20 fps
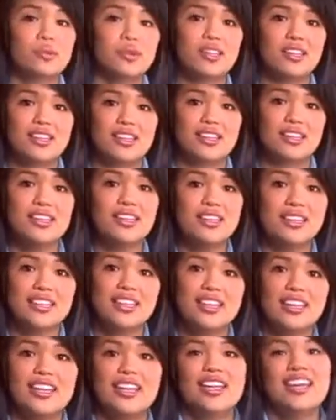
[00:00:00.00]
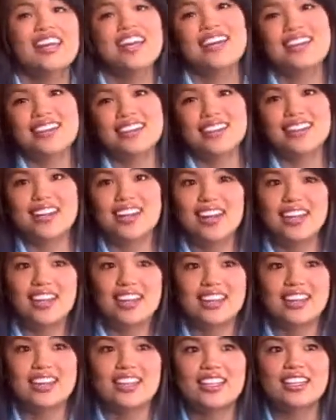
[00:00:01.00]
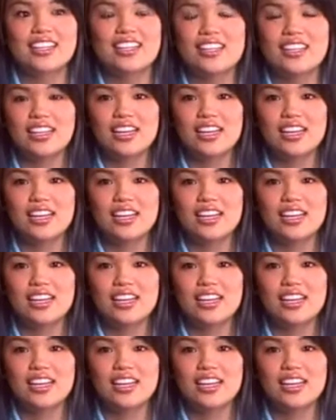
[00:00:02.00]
me to eat, and I think